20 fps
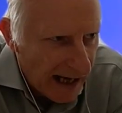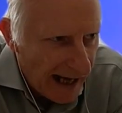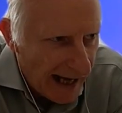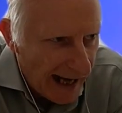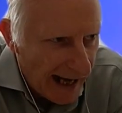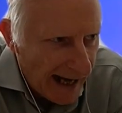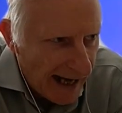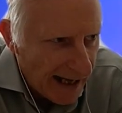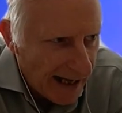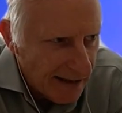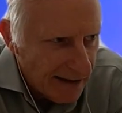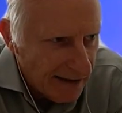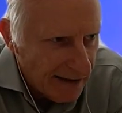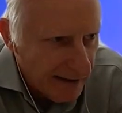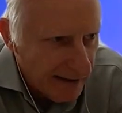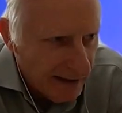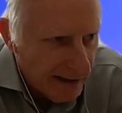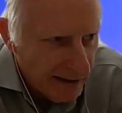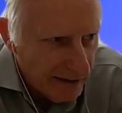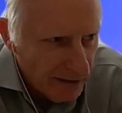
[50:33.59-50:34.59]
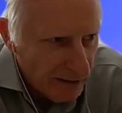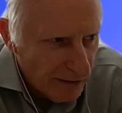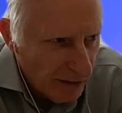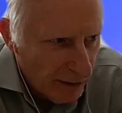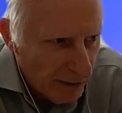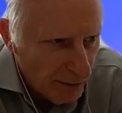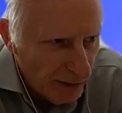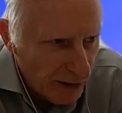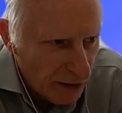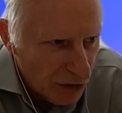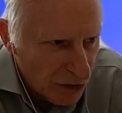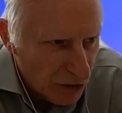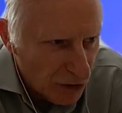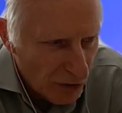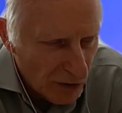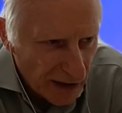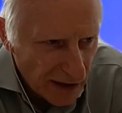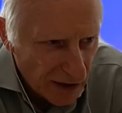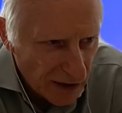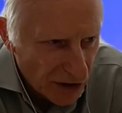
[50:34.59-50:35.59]
and uh, you know when you're
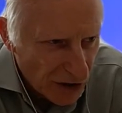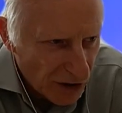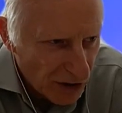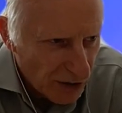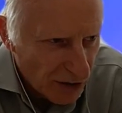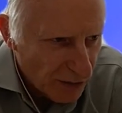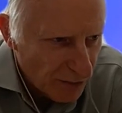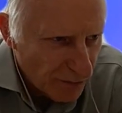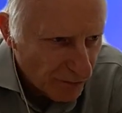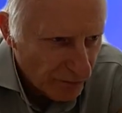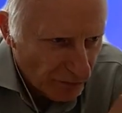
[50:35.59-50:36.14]
talking to